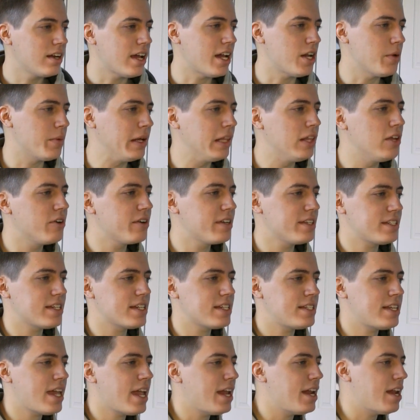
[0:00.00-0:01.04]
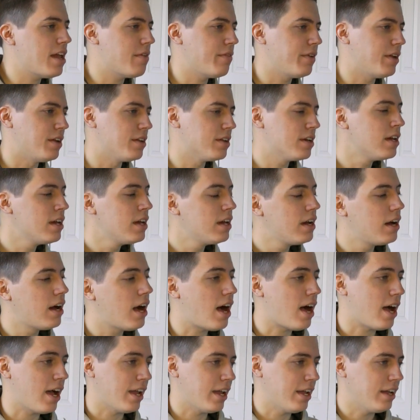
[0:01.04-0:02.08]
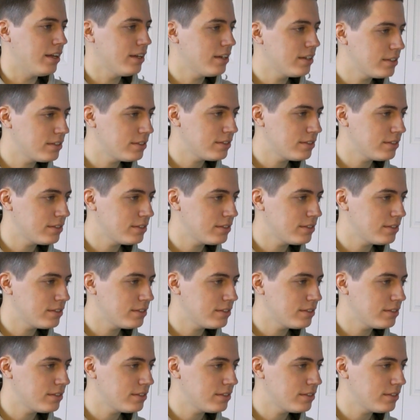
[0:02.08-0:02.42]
Anyway, Logan says, Hey David. Hi.